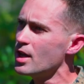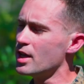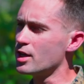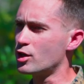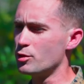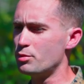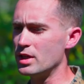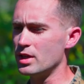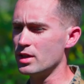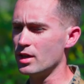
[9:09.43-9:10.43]
it could
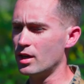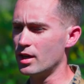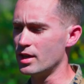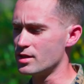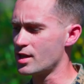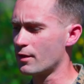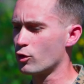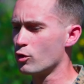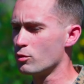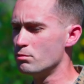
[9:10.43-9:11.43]
be uh, in
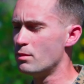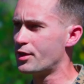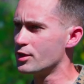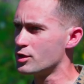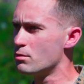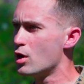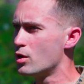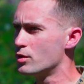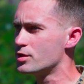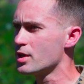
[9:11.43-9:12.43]
several methods and
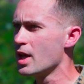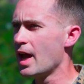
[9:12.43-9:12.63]
modes.